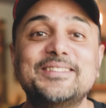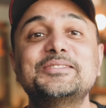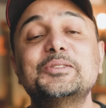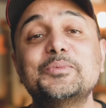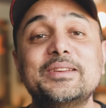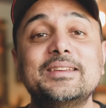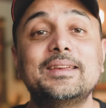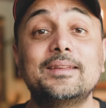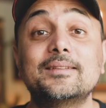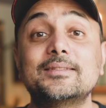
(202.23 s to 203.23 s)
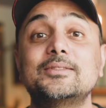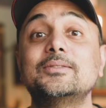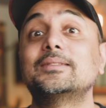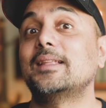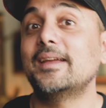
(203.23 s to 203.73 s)
until we either
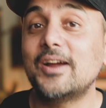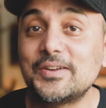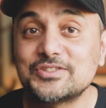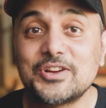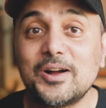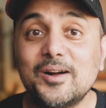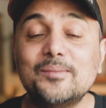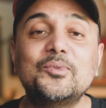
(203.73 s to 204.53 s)
don't like our job